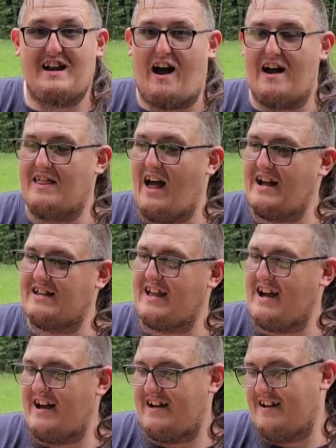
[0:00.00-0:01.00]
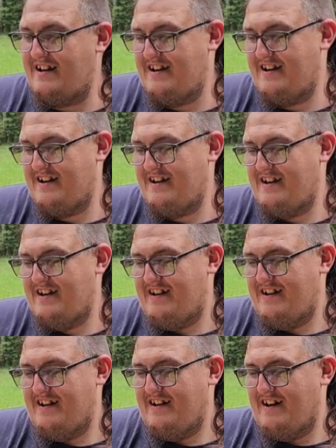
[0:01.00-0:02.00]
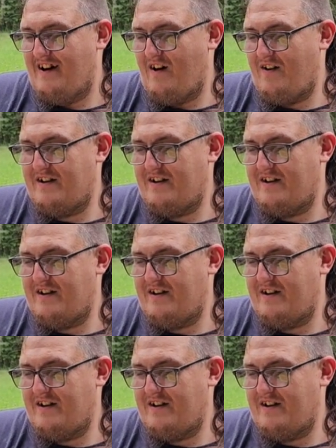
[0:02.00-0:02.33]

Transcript: I like that. Oh,